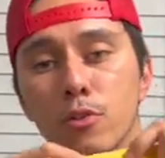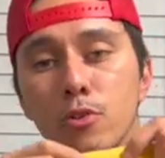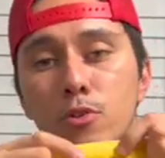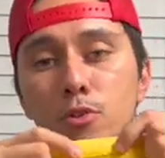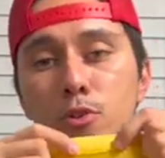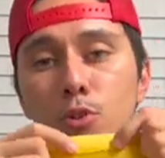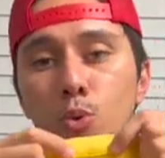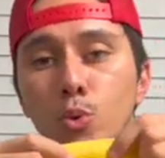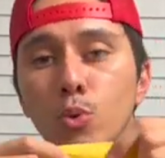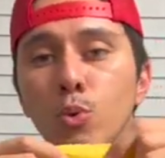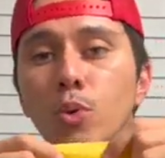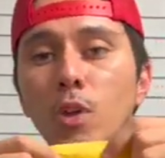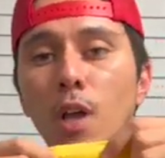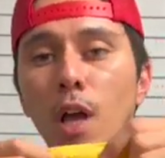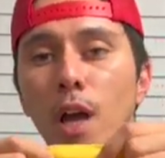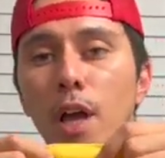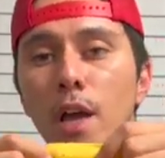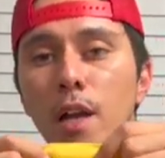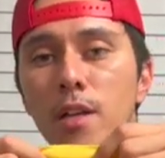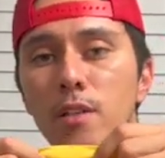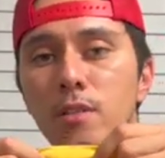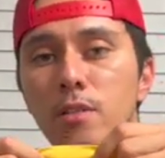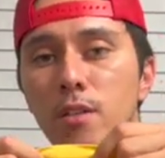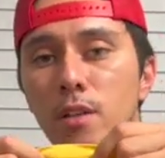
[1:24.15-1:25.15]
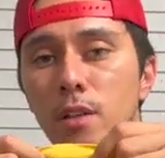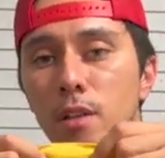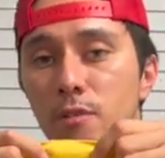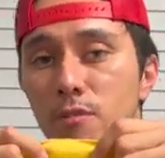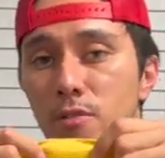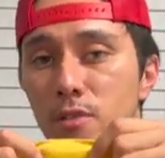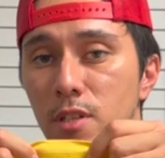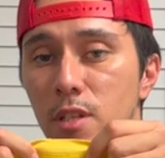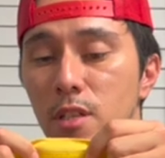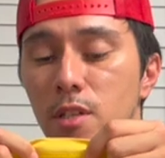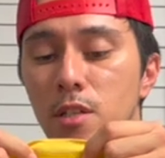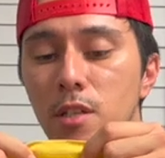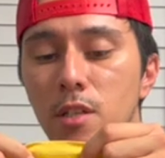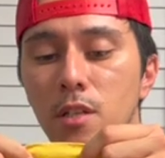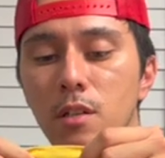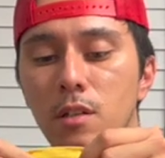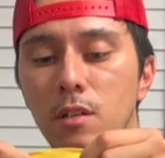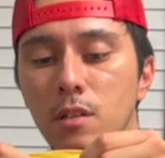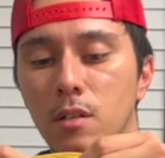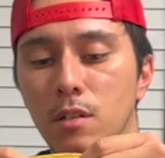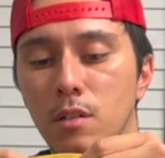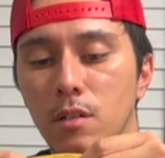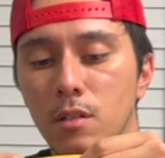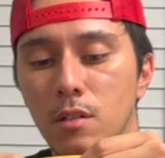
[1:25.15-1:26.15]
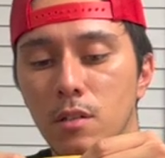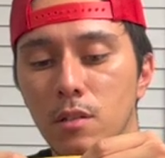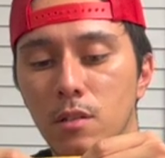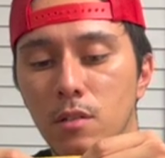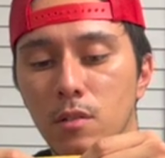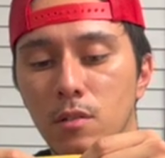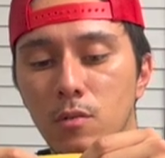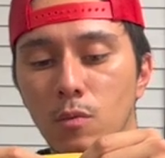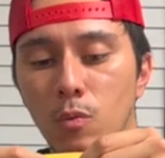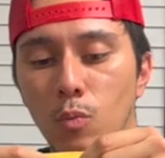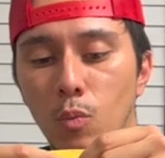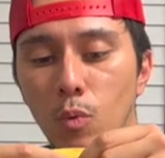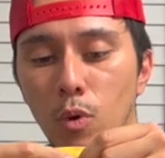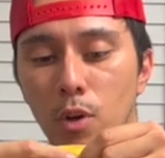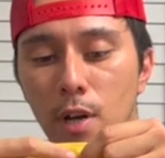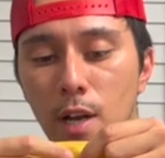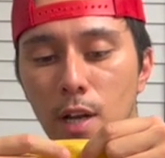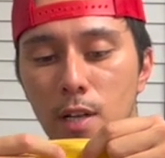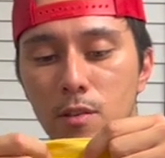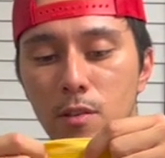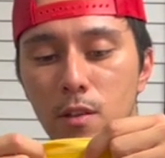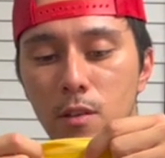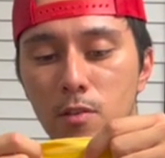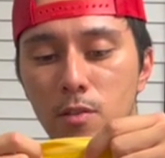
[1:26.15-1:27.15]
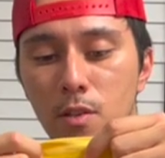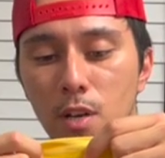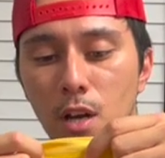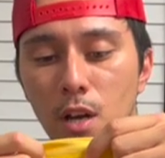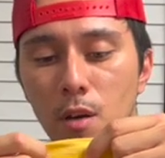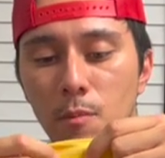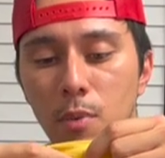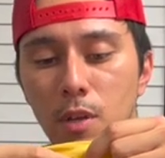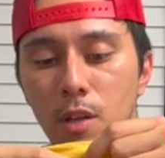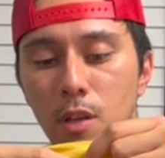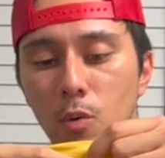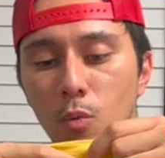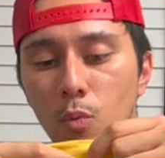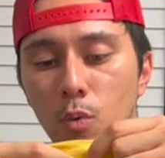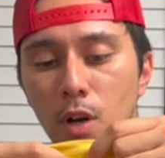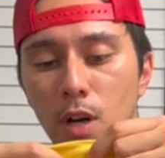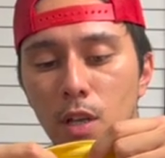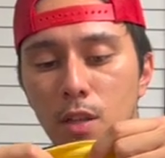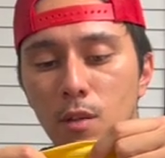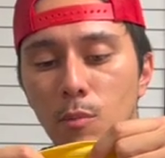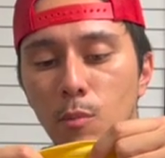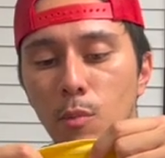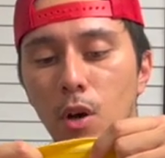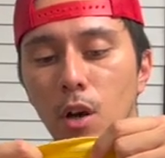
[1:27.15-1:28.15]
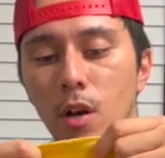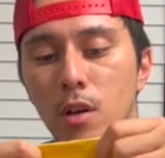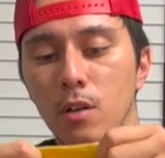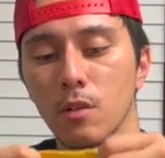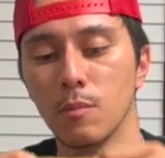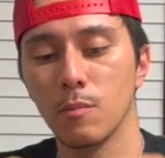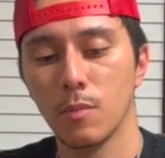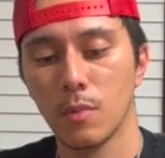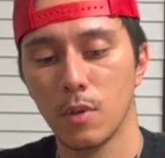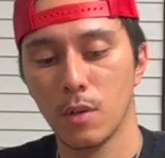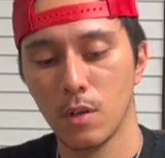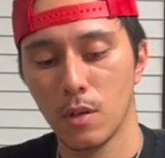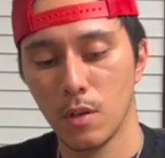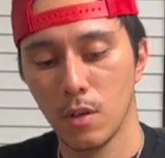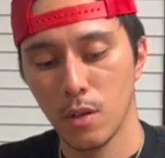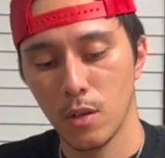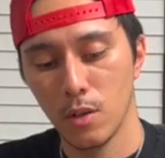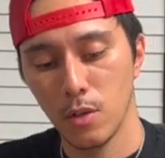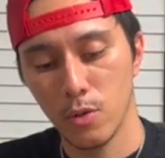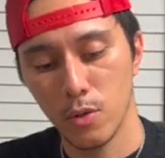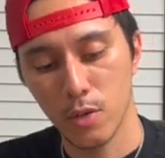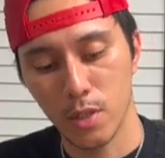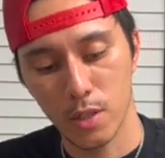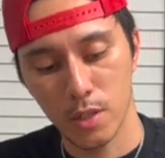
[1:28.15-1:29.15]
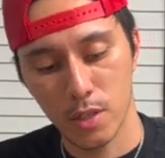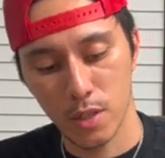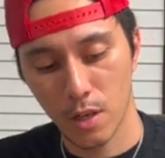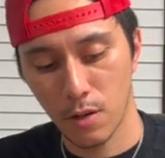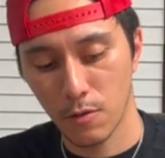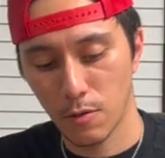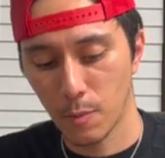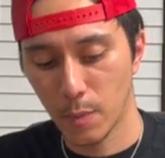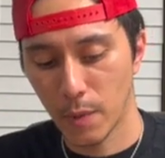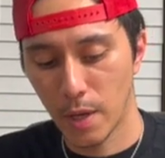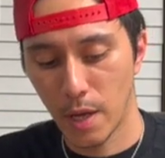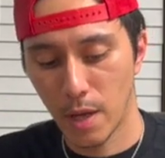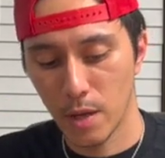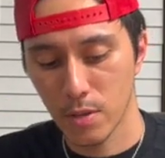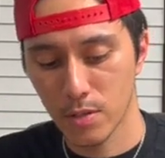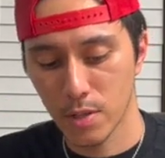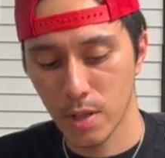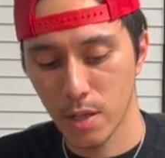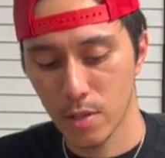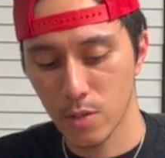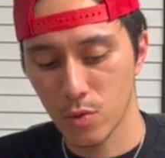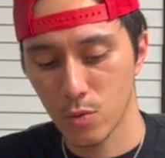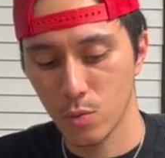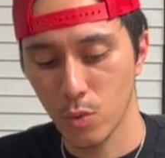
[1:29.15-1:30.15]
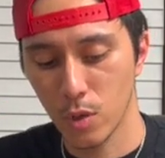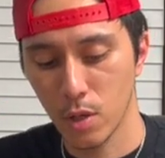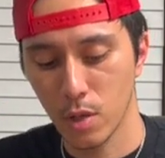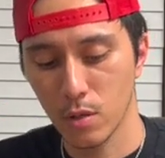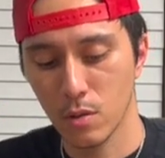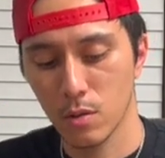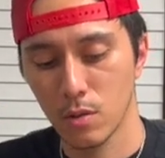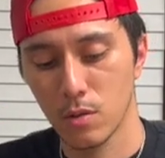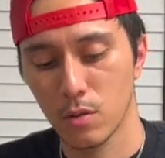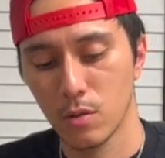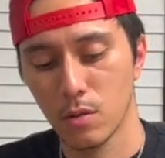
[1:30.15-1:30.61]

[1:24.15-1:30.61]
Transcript: 2 lines of stitching, one at the top and then one at the bottom. You can tell from the outside as well.